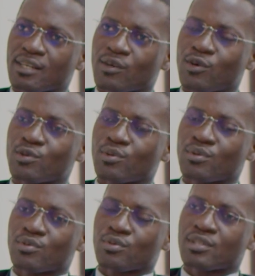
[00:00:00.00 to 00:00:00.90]
or
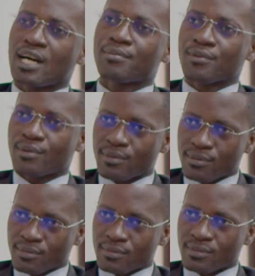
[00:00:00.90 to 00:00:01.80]
you double
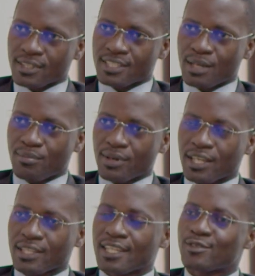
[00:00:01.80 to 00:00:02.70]
the supply,
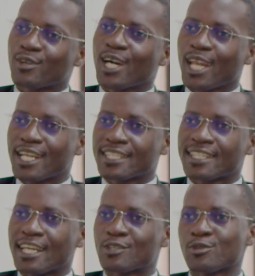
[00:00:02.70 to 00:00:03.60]
there's no guarantee
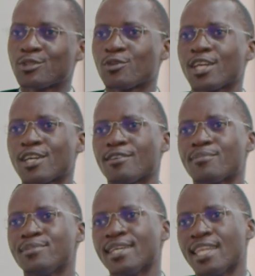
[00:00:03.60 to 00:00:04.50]
that it will ever
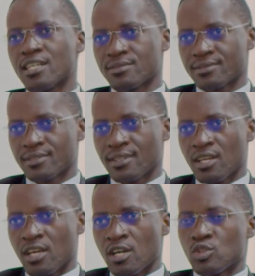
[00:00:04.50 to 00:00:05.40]
be enough.
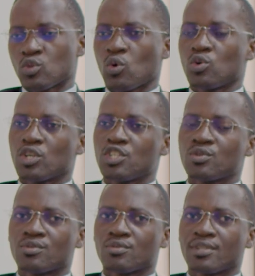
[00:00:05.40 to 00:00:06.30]
So in
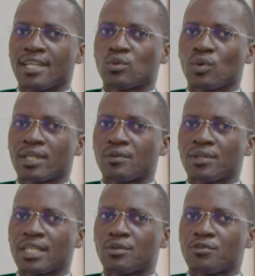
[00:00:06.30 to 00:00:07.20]
addition to that,
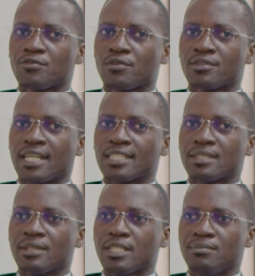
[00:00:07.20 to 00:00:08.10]
we thought that it
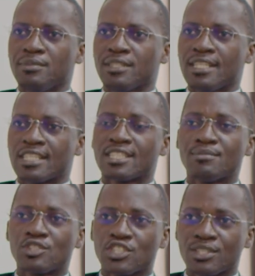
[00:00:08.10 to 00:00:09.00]
may be the
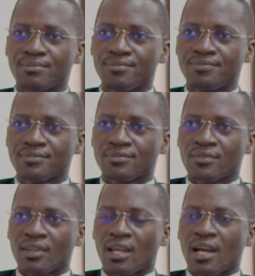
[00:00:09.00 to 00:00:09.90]
same team
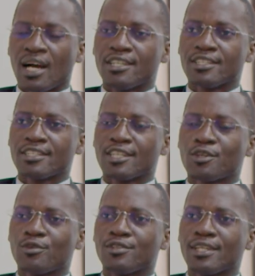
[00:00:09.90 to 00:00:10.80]
and take
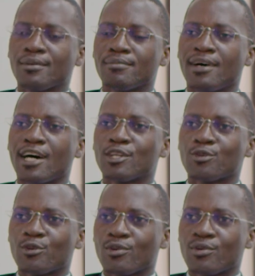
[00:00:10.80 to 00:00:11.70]
on the
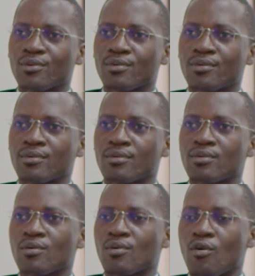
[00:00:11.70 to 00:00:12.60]
mantle
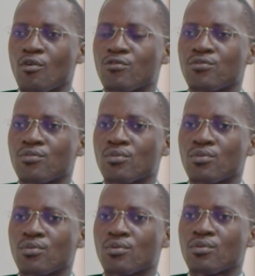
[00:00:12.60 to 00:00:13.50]
of
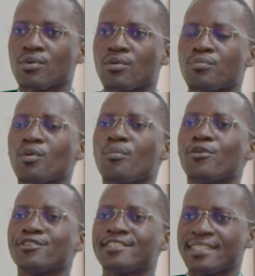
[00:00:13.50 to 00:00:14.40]

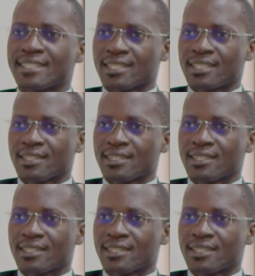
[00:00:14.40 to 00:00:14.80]
promoting